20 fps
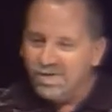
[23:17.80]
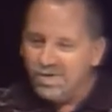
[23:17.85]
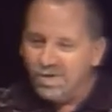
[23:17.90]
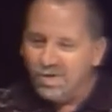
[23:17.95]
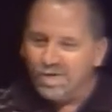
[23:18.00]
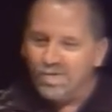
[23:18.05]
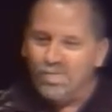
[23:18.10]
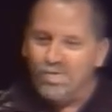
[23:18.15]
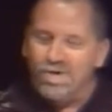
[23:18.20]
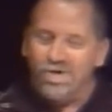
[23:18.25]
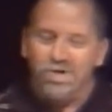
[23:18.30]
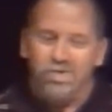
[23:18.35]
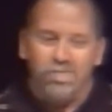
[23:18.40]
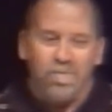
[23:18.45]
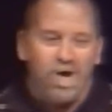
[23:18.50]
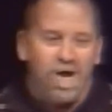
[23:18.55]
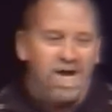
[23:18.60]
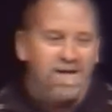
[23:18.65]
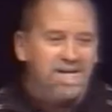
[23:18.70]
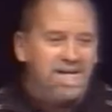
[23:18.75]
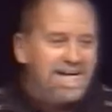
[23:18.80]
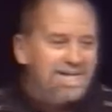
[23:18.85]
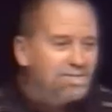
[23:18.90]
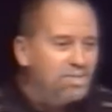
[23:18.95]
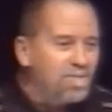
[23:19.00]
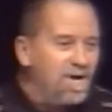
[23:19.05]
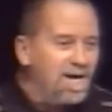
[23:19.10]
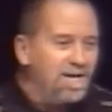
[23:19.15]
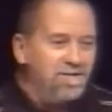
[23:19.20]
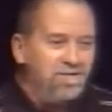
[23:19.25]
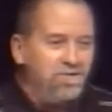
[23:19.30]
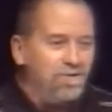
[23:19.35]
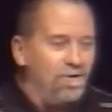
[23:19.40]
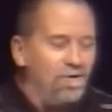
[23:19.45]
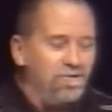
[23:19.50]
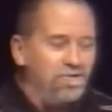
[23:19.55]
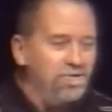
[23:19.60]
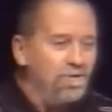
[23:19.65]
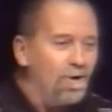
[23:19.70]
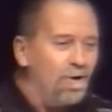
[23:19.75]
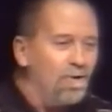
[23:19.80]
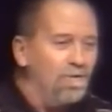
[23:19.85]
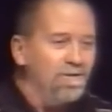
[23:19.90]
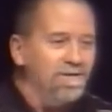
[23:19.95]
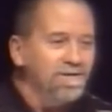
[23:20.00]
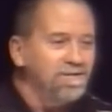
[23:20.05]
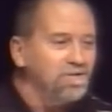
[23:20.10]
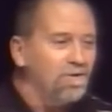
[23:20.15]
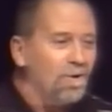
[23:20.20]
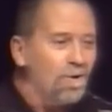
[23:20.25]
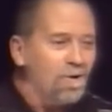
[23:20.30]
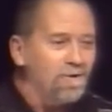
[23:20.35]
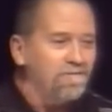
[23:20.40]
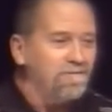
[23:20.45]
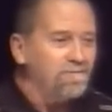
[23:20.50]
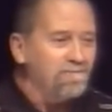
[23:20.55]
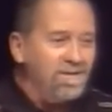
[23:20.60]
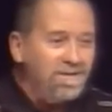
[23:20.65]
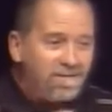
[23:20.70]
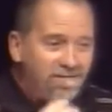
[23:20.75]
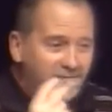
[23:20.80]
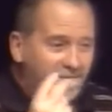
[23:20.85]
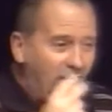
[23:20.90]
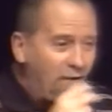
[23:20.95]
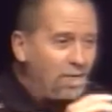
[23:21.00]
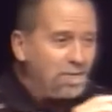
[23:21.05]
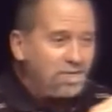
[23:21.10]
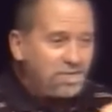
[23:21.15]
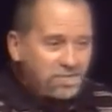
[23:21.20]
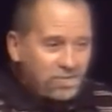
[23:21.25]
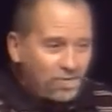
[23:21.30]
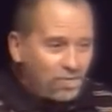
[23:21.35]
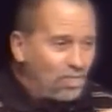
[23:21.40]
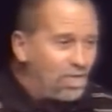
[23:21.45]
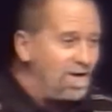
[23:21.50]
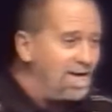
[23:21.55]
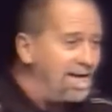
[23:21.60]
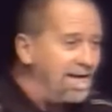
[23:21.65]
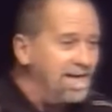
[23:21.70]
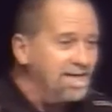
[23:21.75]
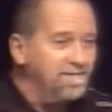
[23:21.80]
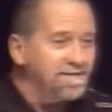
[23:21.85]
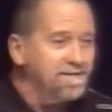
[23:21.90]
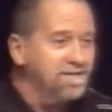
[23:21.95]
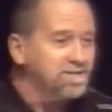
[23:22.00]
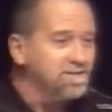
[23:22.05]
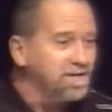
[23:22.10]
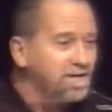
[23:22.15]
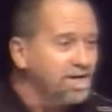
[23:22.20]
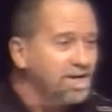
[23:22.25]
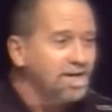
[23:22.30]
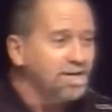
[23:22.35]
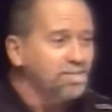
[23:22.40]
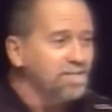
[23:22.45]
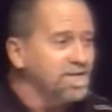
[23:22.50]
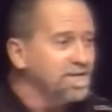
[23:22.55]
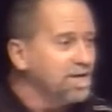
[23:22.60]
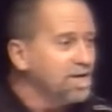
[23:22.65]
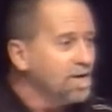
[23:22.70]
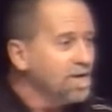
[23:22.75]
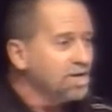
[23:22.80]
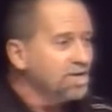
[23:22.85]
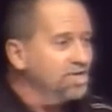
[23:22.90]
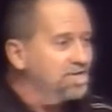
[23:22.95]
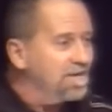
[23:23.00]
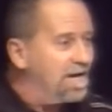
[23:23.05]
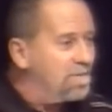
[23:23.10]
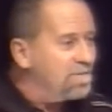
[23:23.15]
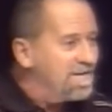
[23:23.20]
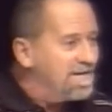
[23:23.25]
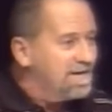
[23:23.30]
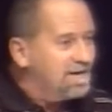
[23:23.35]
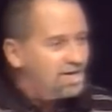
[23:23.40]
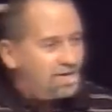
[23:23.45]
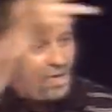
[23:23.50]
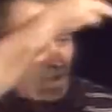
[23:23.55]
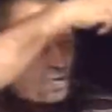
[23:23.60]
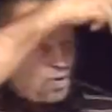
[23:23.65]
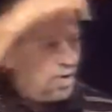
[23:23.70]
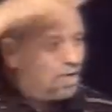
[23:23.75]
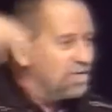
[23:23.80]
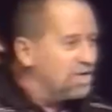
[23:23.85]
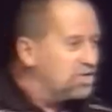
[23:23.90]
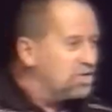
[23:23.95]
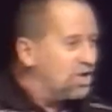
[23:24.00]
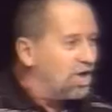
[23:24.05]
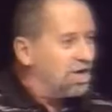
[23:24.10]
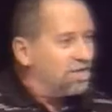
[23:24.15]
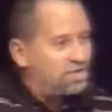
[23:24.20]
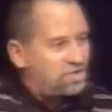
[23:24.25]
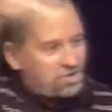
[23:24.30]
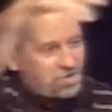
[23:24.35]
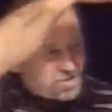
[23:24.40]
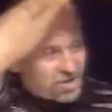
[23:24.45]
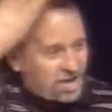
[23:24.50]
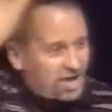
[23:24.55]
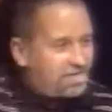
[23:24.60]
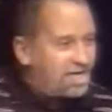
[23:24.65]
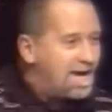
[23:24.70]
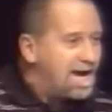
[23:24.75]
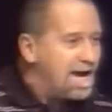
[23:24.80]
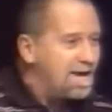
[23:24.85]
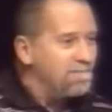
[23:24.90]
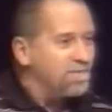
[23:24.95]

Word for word: and you're in one spot, everybody starts talking. It's hard for me to focus on what Anthony's telling me because I'm hearing all this other stuff